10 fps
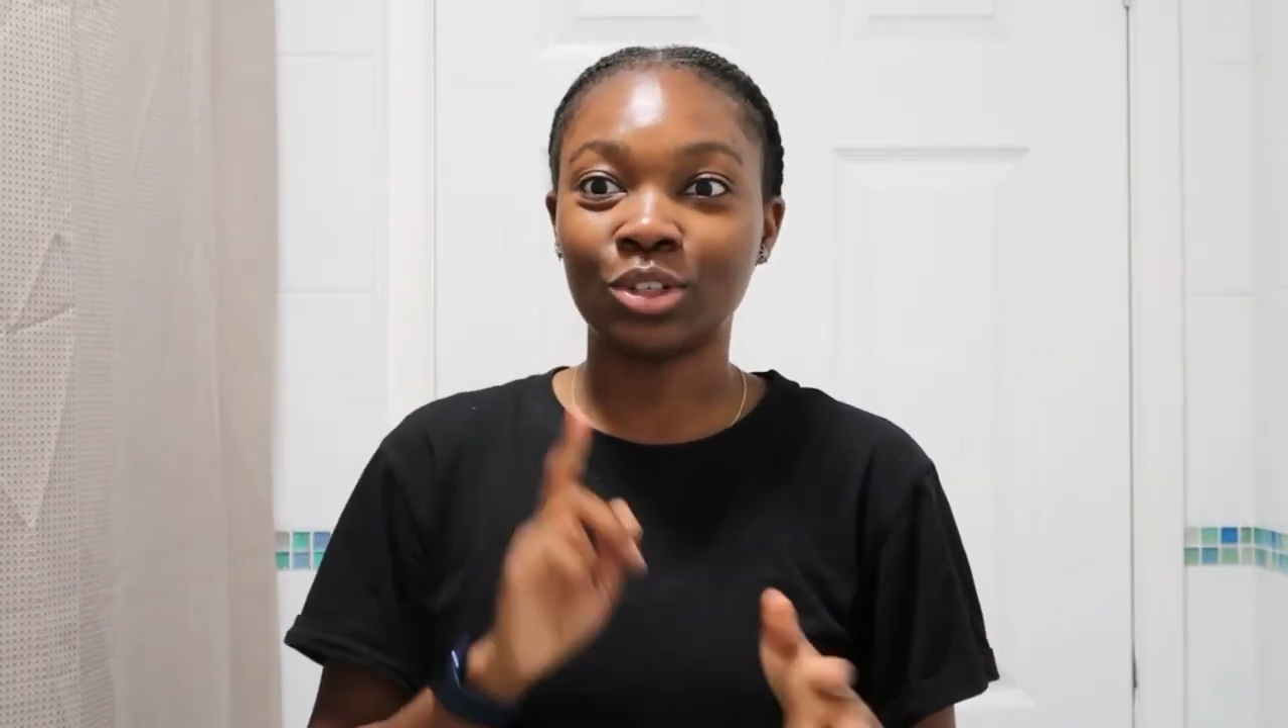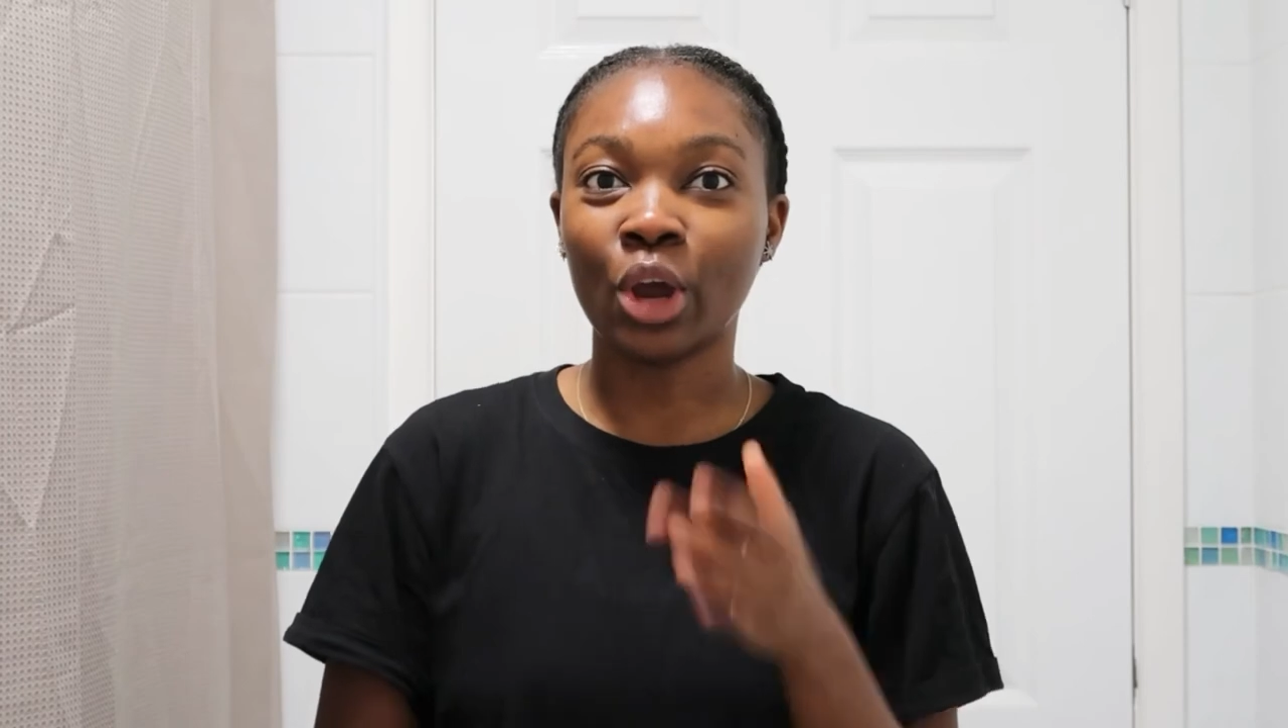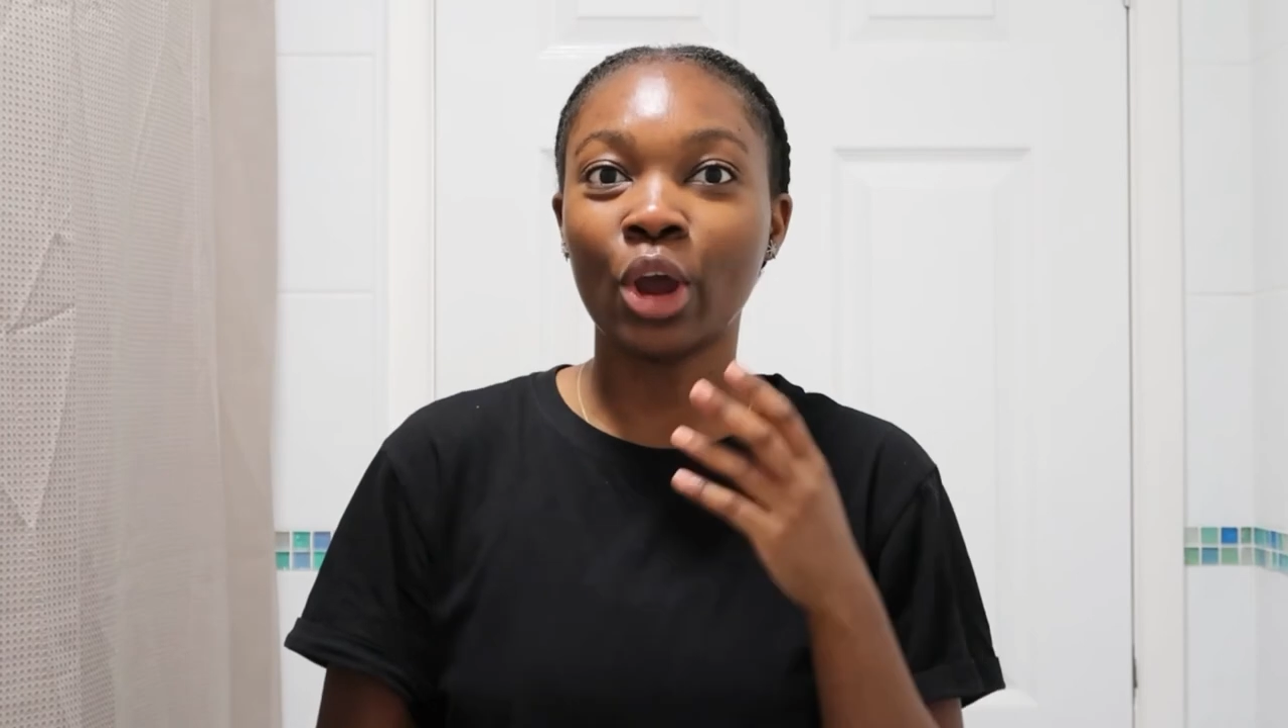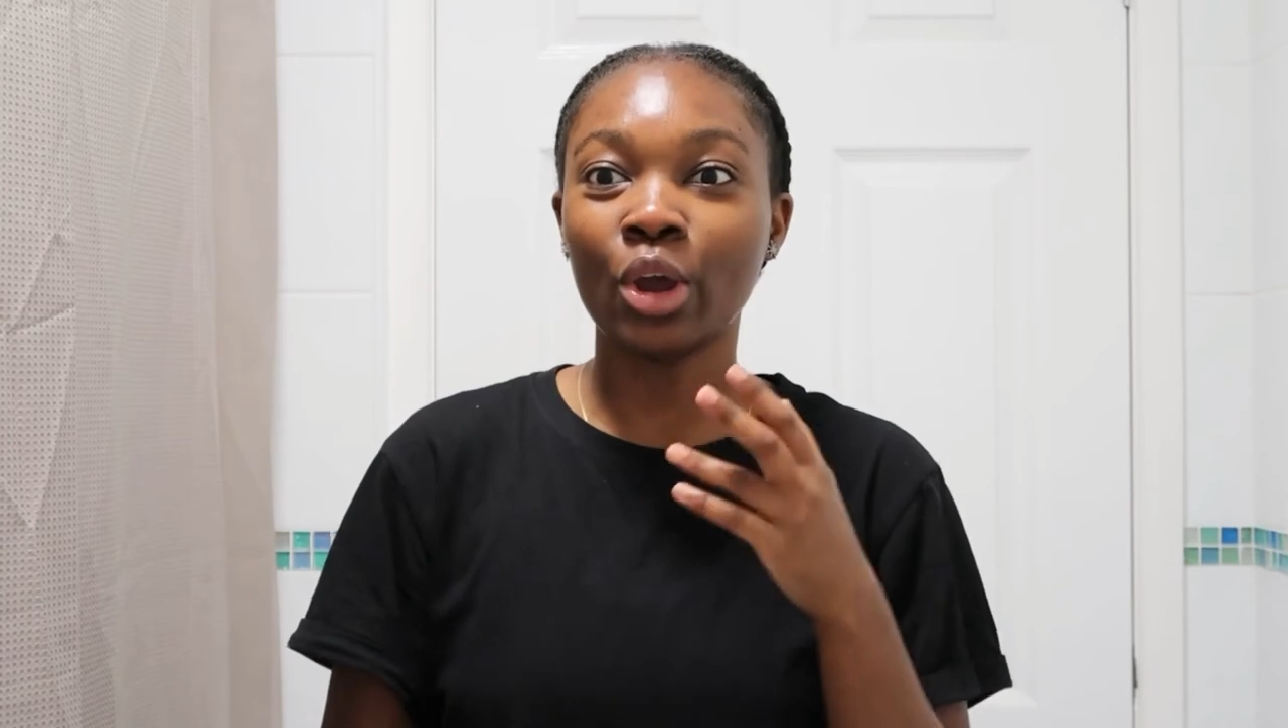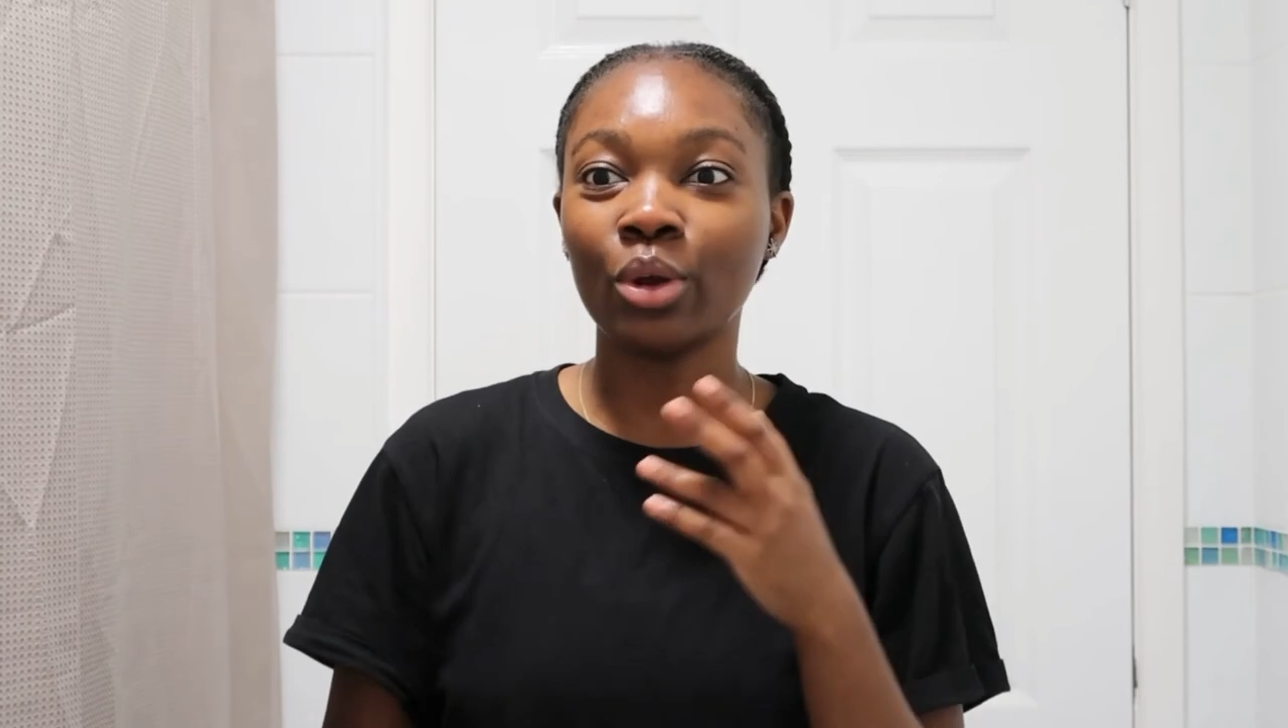
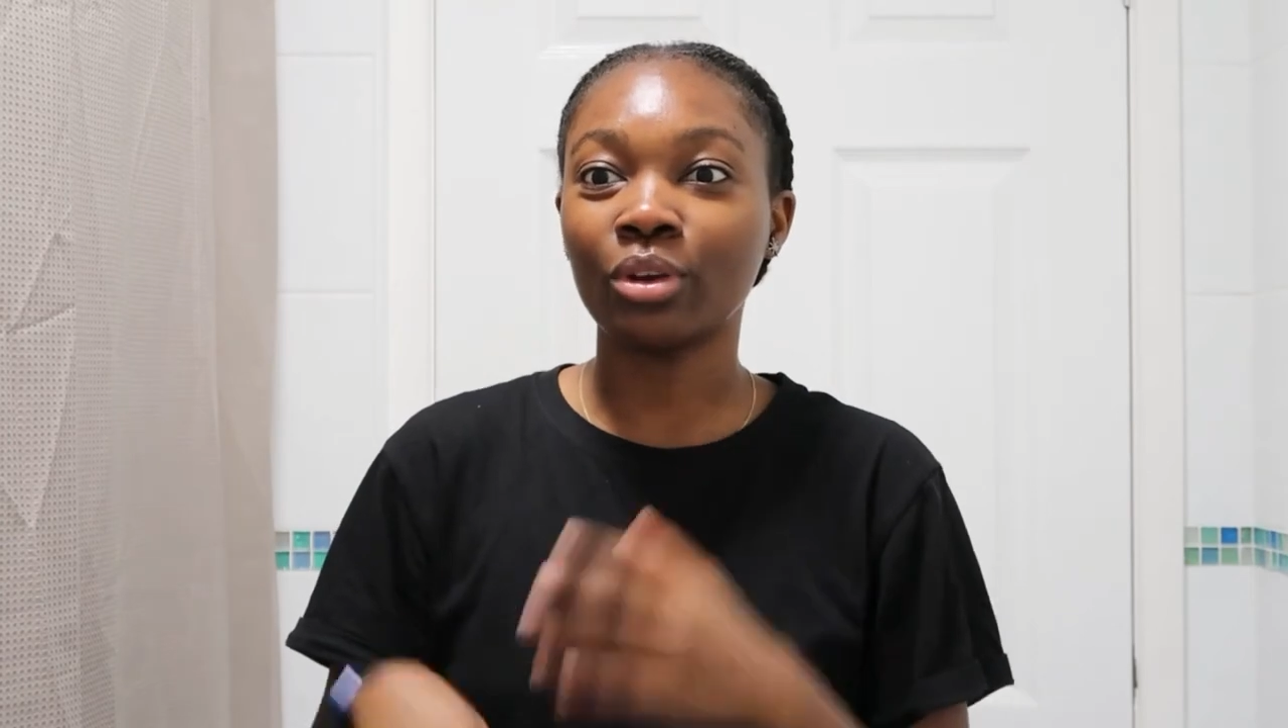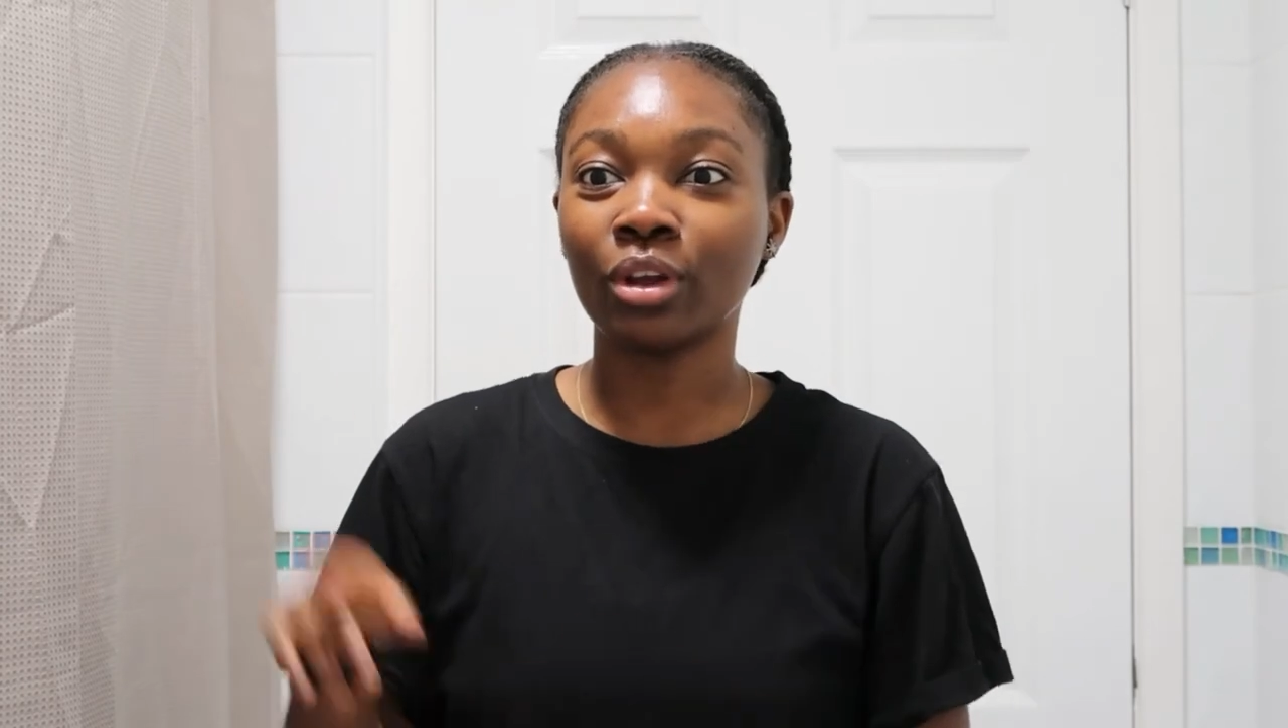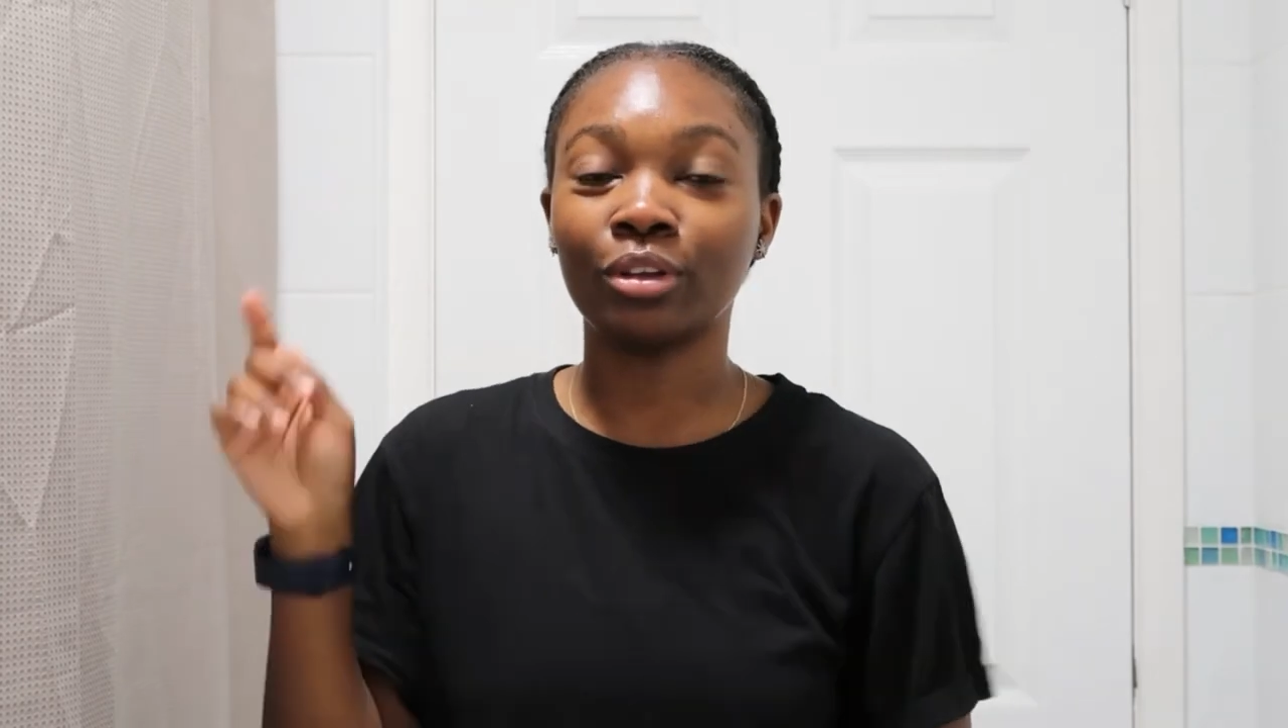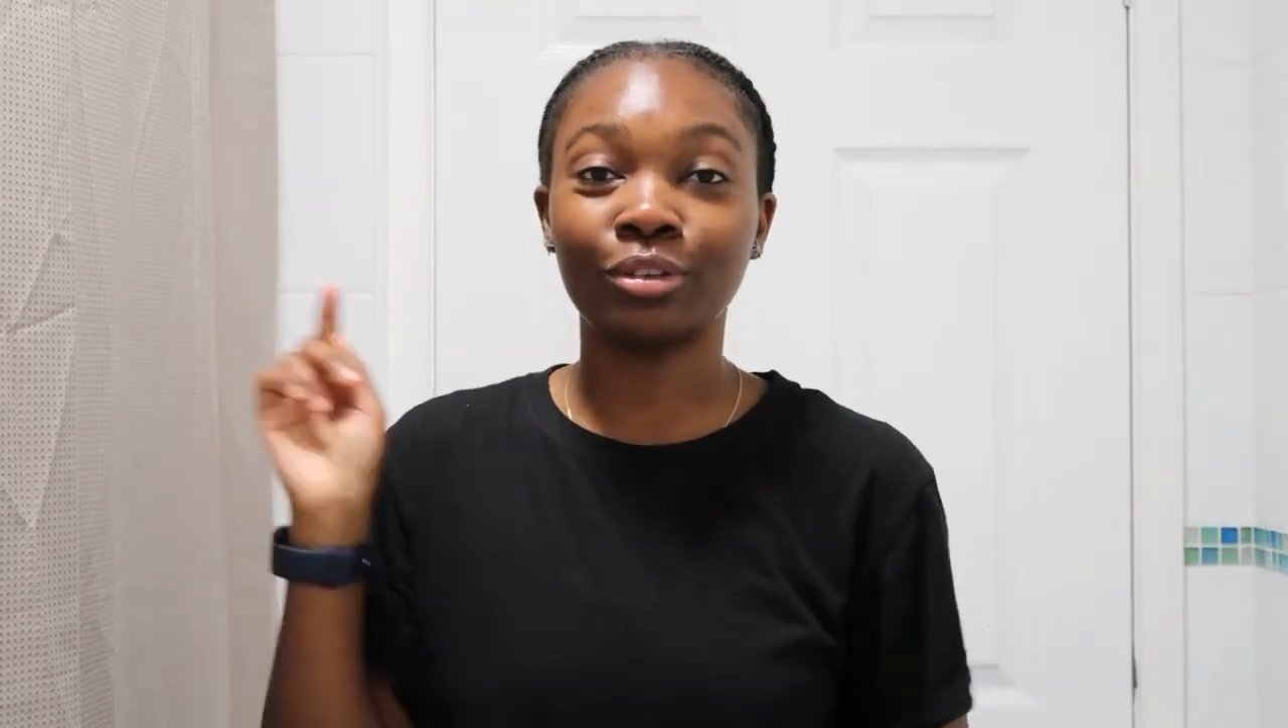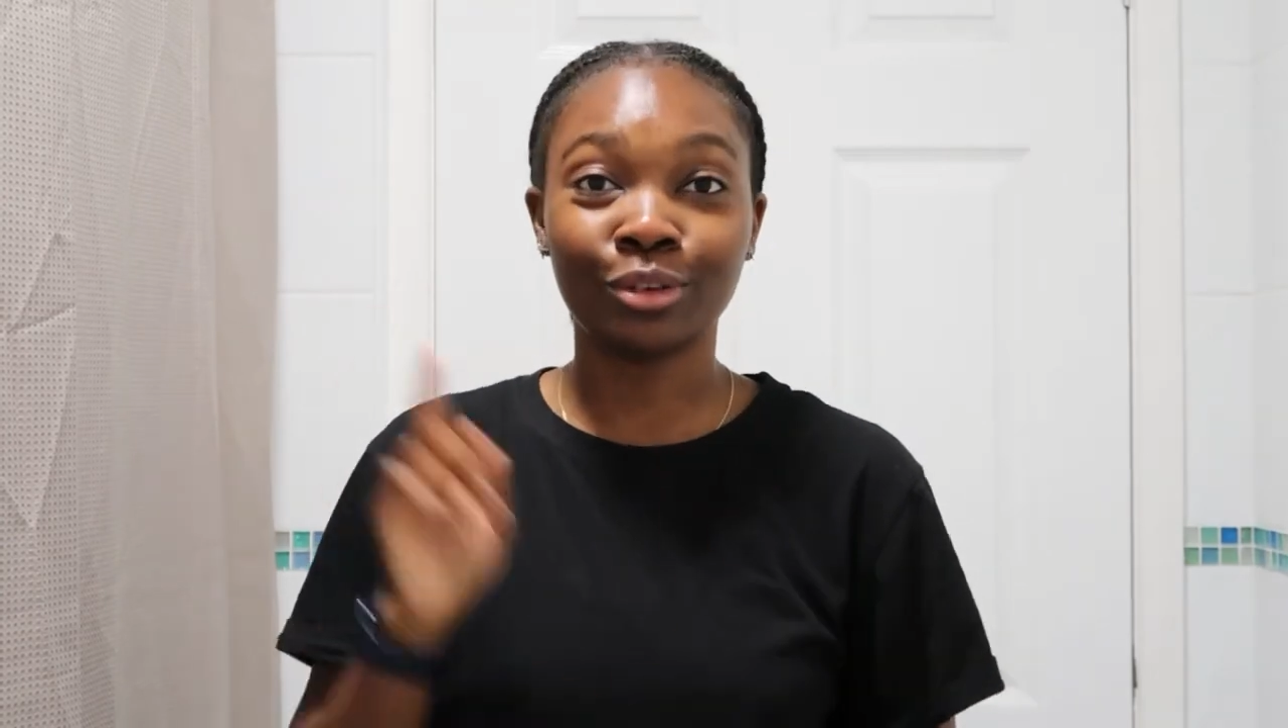toned,